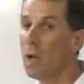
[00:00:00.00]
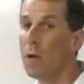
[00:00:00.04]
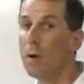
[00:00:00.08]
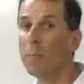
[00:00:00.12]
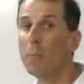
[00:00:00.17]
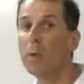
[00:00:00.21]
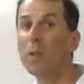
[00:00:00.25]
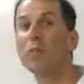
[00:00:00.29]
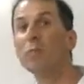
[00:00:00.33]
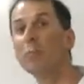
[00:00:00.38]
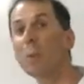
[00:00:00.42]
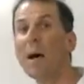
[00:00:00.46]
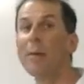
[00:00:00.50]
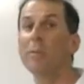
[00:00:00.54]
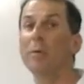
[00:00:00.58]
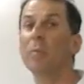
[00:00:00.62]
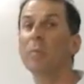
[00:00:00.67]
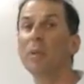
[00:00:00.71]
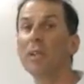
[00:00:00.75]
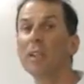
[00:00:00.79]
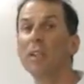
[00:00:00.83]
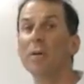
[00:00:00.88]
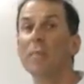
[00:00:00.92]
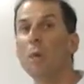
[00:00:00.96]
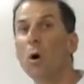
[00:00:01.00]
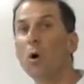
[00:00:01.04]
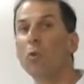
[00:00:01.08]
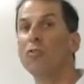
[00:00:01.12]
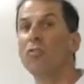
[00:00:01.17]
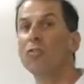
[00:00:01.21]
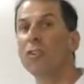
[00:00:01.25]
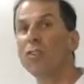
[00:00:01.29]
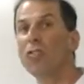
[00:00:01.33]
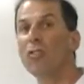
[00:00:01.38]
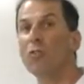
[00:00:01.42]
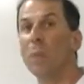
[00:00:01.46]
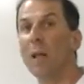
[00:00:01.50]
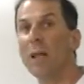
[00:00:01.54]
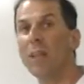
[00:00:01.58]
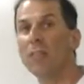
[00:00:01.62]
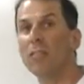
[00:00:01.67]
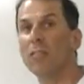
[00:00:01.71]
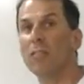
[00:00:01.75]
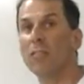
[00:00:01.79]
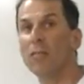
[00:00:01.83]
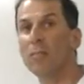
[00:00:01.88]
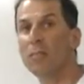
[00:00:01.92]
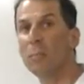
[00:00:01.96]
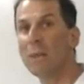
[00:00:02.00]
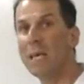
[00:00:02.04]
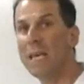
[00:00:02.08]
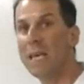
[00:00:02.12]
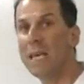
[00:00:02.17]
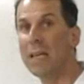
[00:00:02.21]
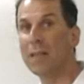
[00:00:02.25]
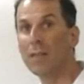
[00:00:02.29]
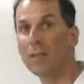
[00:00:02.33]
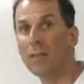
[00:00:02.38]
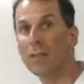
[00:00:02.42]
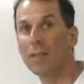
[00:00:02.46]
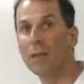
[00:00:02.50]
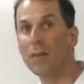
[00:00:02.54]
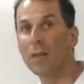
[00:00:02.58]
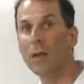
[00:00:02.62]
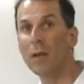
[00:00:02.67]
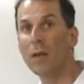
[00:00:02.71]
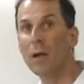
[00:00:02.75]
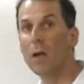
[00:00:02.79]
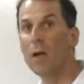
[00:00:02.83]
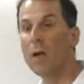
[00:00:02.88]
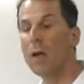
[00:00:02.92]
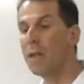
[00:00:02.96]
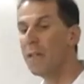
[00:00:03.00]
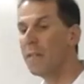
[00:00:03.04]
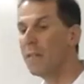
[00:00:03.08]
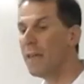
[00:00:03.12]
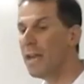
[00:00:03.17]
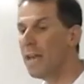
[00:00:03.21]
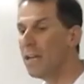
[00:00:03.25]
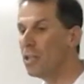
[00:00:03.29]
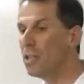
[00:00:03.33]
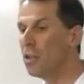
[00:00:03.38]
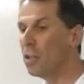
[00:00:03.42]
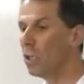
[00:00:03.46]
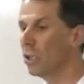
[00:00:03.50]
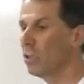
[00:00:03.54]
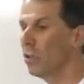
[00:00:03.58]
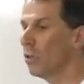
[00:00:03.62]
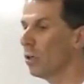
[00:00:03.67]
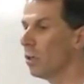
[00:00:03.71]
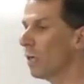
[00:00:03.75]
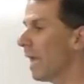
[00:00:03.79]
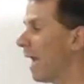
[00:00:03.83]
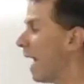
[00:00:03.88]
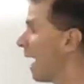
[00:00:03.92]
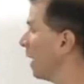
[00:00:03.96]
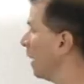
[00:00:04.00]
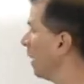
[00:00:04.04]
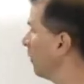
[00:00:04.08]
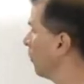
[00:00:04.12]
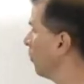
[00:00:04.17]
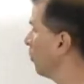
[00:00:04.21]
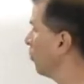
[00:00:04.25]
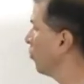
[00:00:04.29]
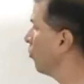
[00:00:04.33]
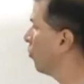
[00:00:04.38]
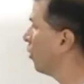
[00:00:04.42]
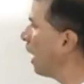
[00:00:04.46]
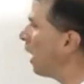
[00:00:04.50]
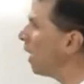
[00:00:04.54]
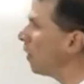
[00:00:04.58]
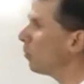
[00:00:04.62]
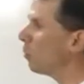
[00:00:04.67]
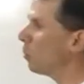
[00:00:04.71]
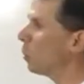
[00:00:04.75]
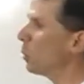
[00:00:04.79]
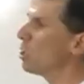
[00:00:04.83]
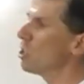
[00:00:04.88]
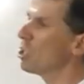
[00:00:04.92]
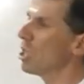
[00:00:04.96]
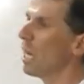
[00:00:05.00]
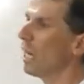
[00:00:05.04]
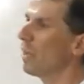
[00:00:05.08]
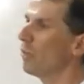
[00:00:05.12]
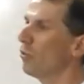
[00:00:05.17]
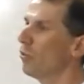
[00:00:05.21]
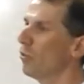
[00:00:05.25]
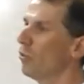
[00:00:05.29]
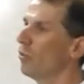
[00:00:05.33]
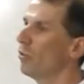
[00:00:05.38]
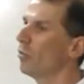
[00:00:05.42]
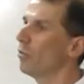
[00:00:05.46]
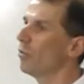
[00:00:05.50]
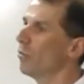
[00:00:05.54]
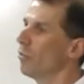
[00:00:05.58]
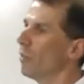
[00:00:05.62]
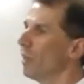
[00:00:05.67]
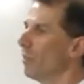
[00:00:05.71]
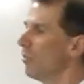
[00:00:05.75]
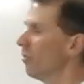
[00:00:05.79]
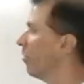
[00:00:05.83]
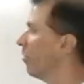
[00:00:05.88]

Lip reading: But it's probably the most expensive piece. Then you can look at, if your sales projections, let's